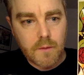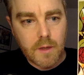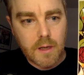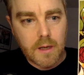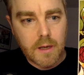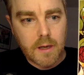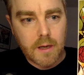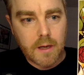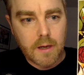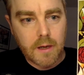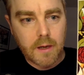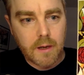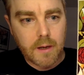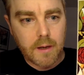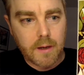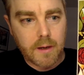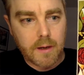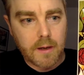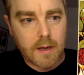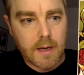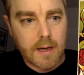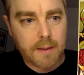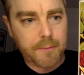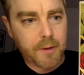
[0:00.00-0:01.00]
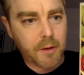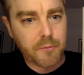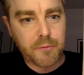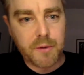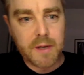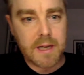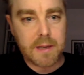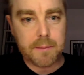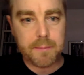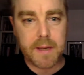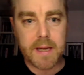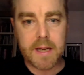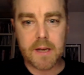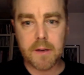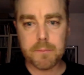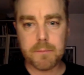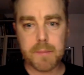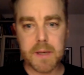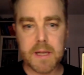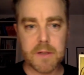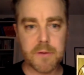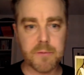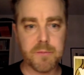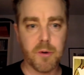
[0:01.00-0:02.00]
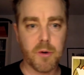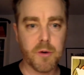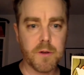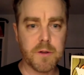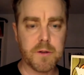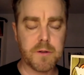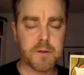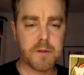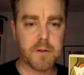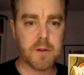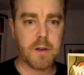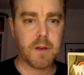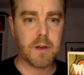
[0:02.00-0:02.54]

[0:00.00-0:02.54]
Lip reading: I'm not really big on Beach Boys,